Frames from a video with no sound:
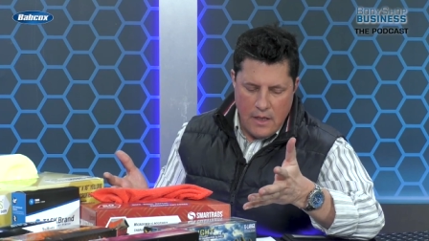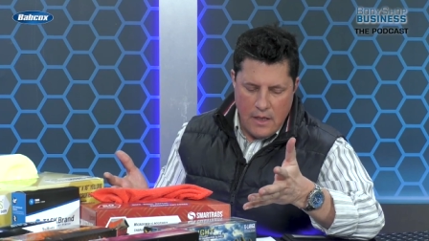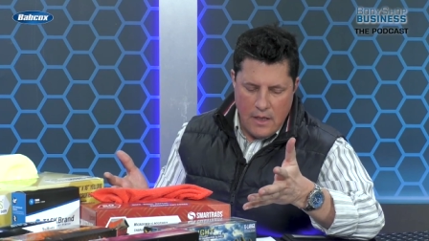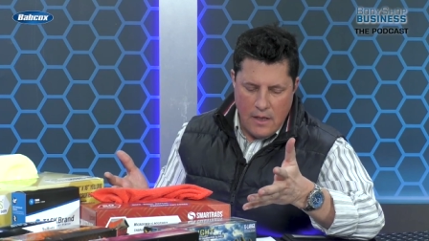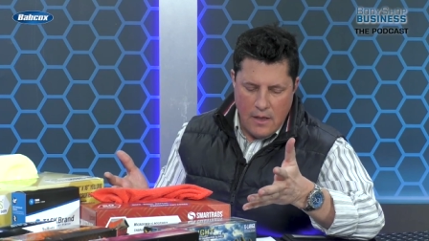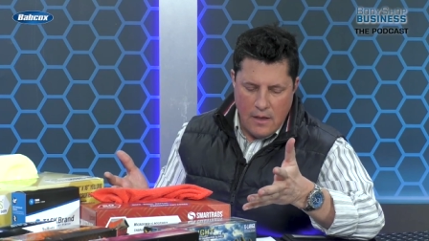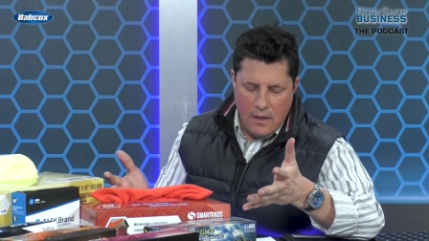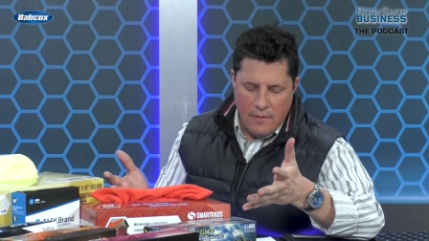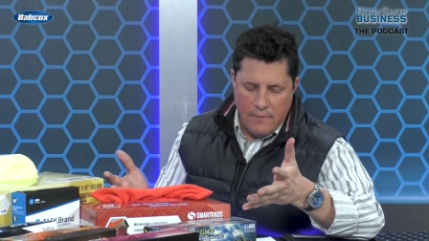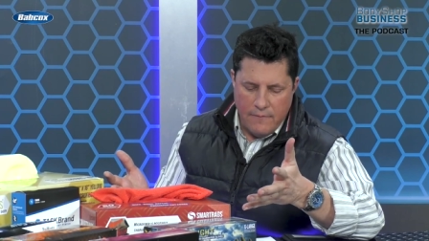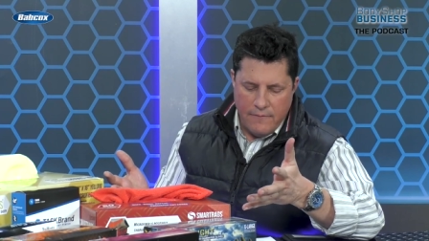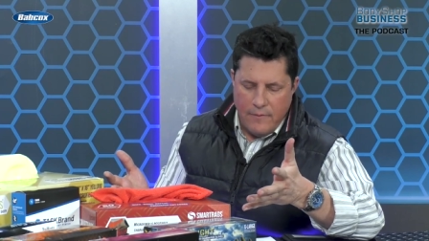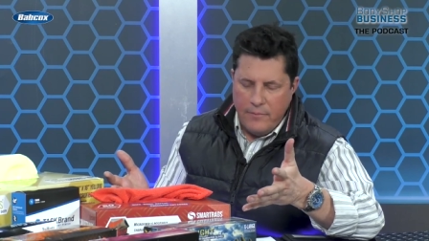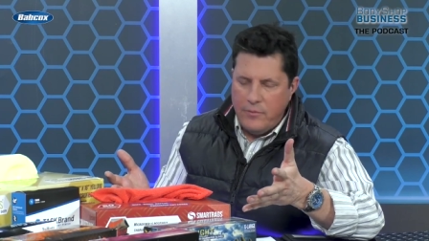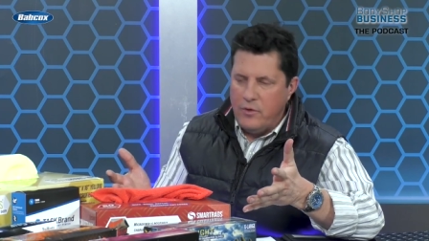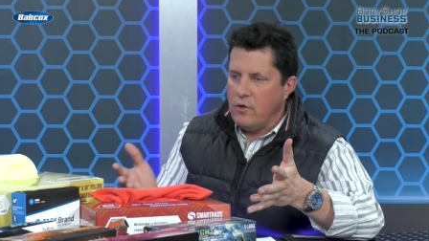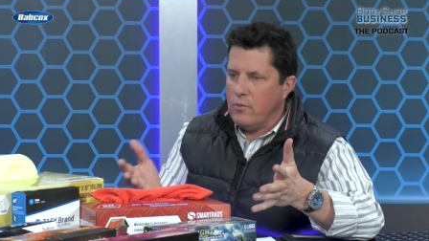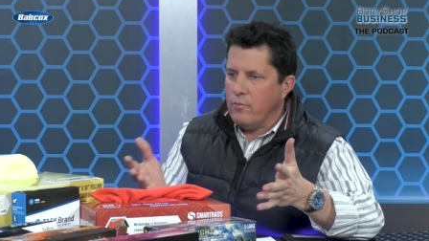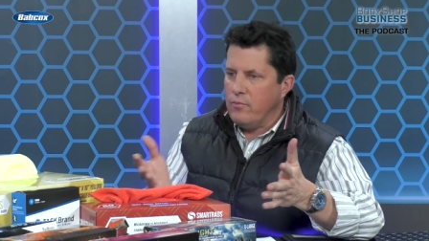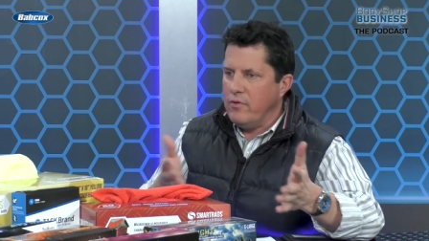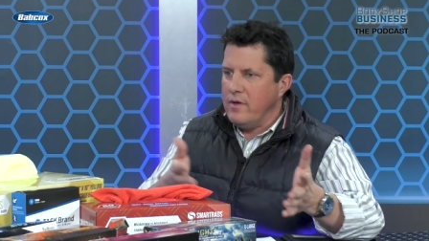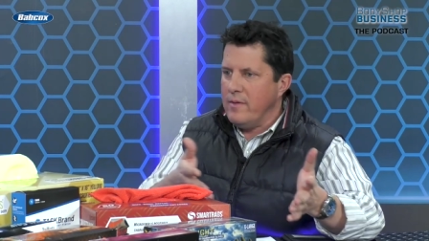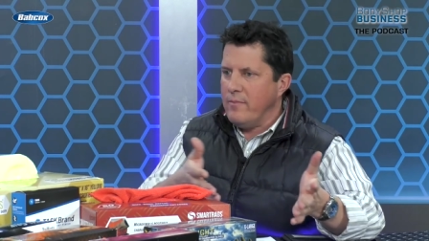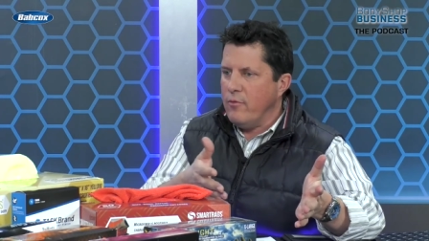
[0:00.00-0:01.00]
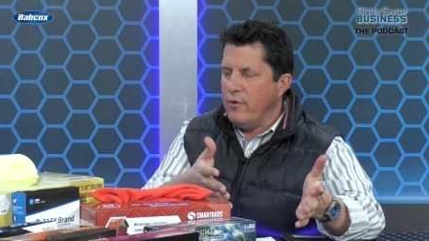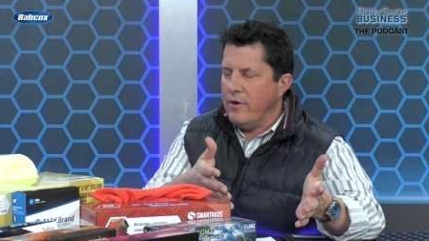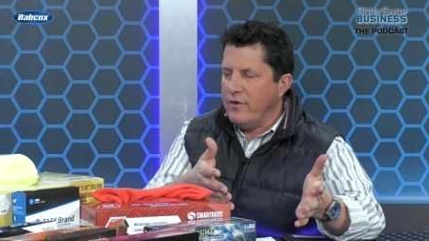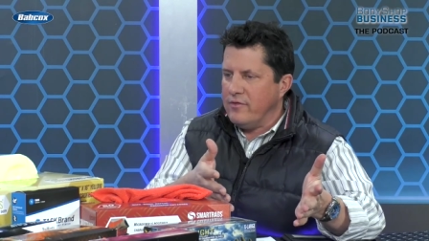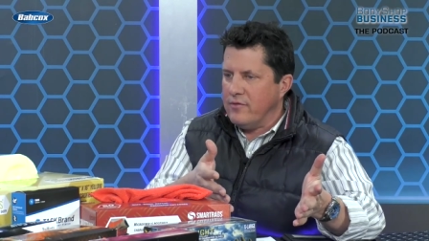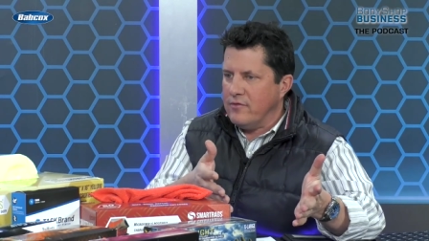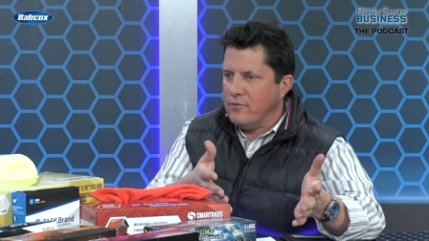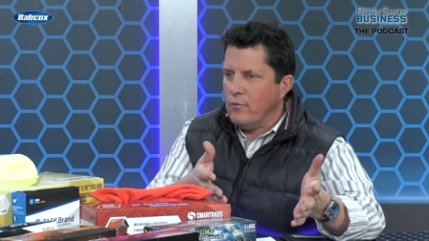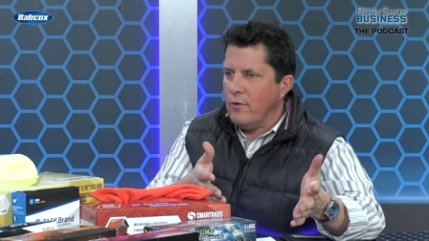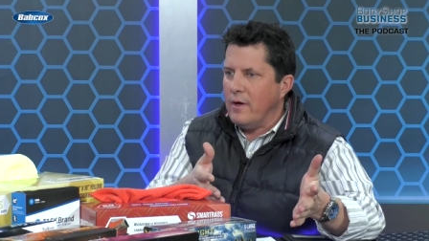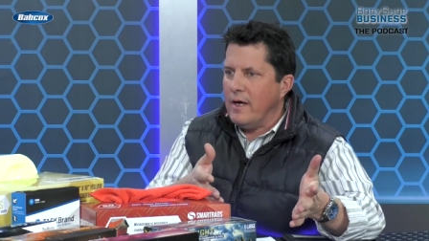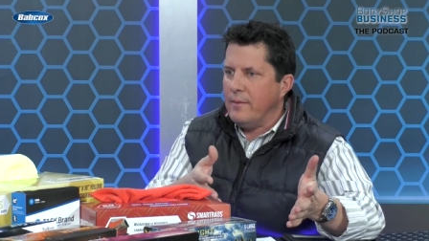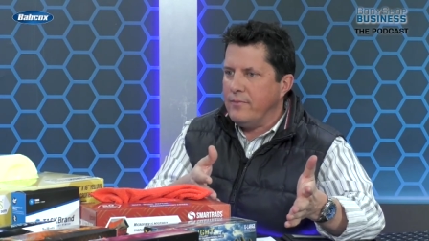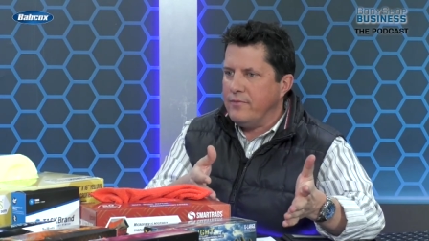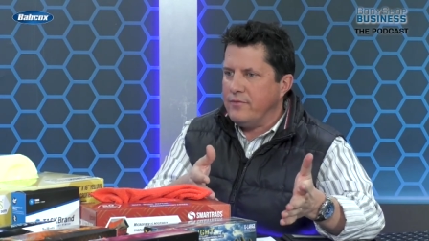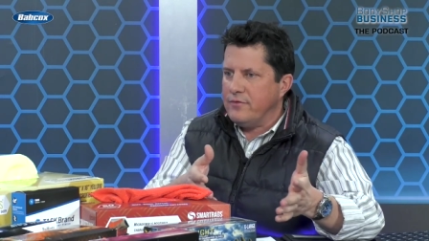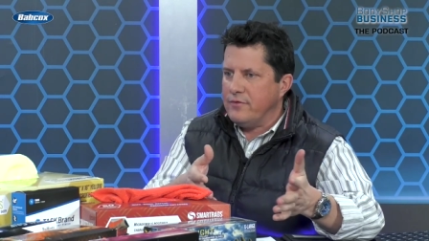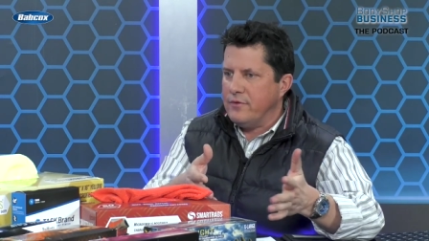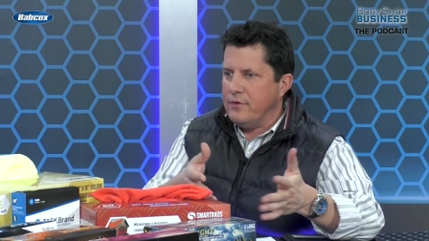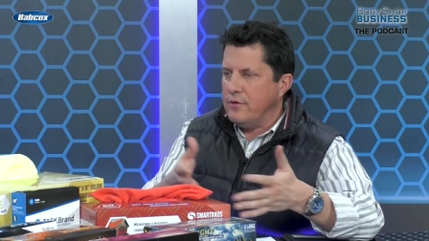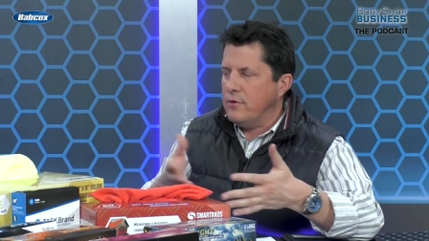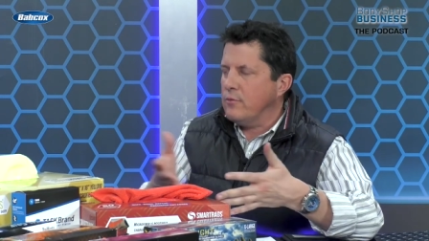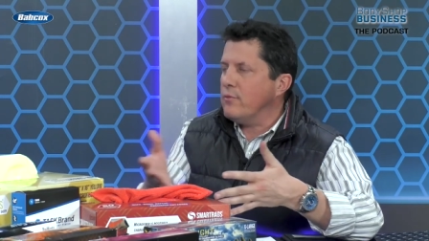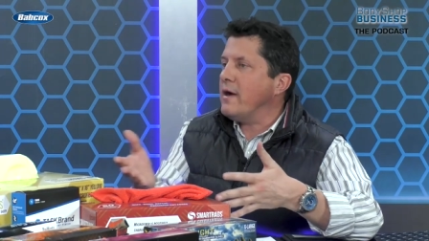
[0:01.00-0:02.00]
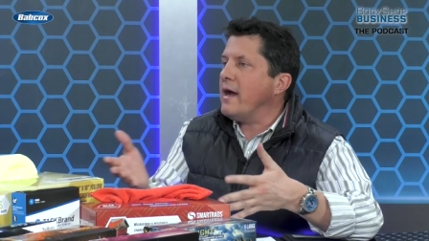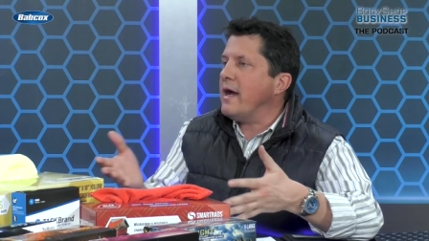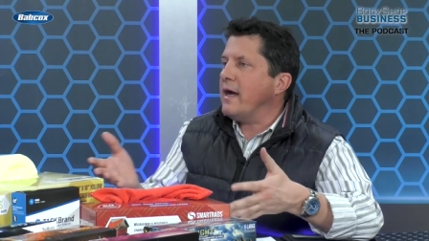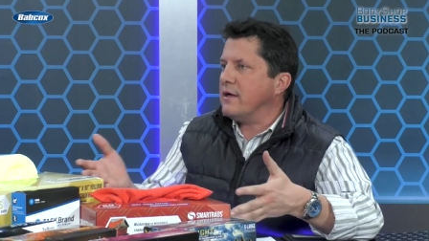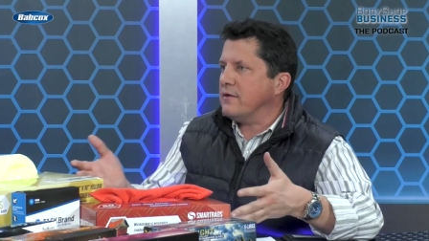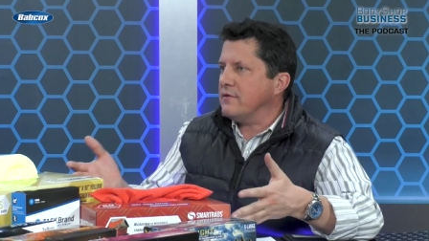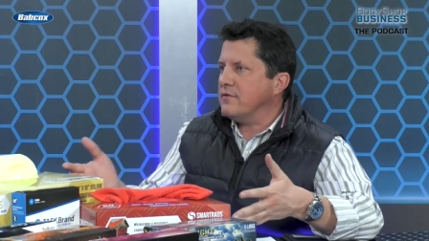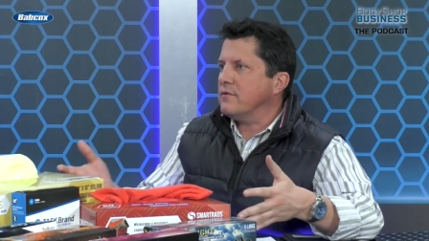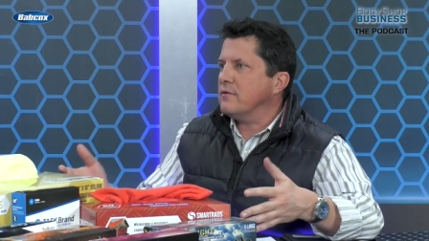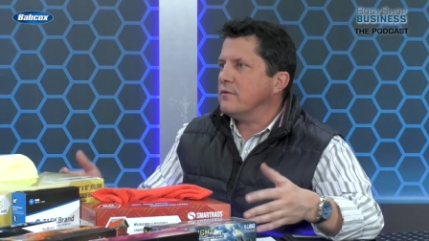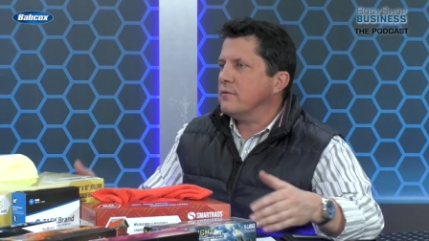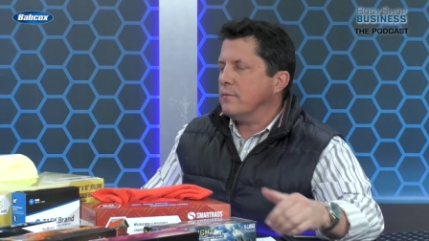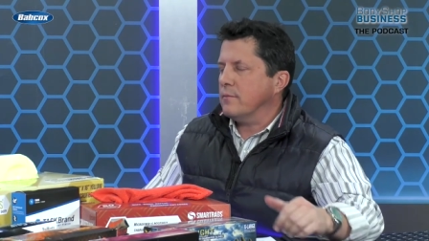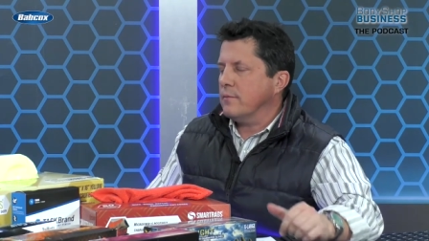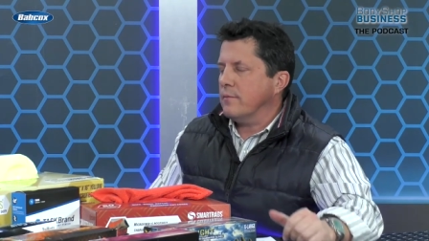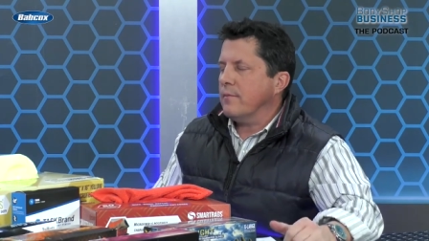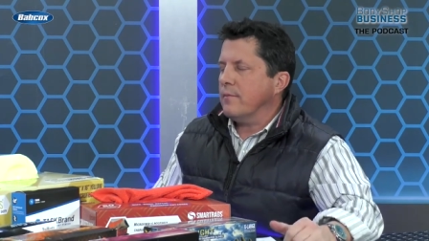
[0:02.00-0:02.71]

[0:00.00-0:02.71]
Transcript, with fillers: from your pre-moistened wipes to your rags.